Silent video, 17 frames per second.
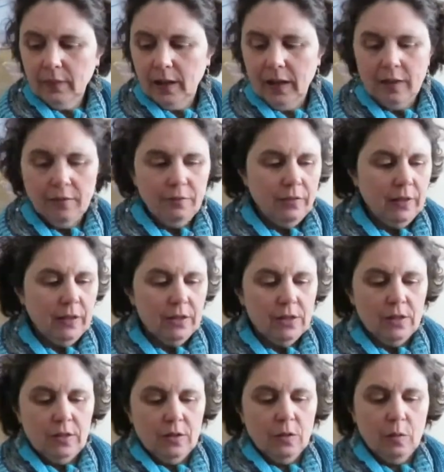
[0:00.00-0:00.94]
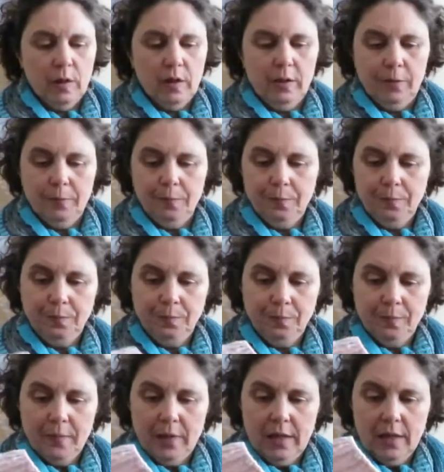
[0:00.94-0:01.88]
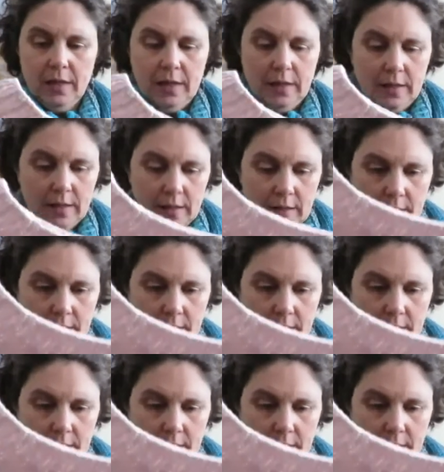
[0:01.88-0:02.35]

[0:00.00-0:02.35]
and finished the sweater. And